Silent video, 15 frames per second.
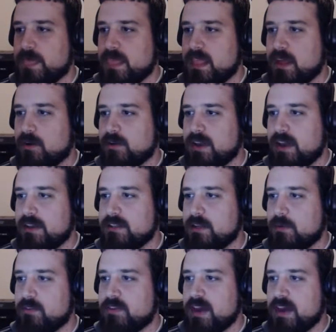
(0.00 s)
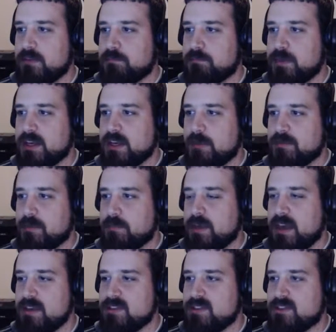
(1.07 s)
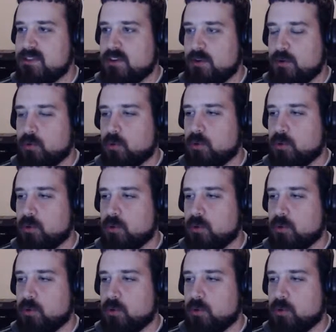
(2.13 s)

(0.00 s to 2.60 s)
Okay, now we've got Pick Up the Pace 2.